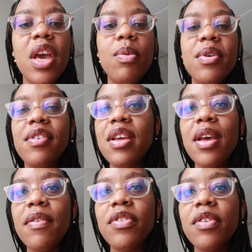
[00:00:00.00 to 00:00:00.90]
it was
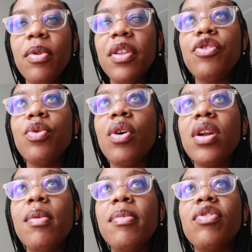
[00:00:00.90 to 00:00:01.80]
inevitable that you're
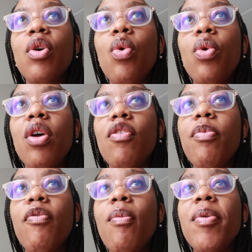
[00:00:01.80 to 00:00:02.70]
gonna miss a whole lot
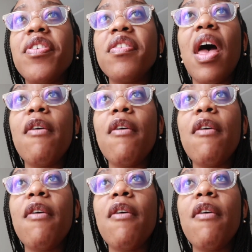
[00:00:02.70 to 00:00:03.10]
of performances.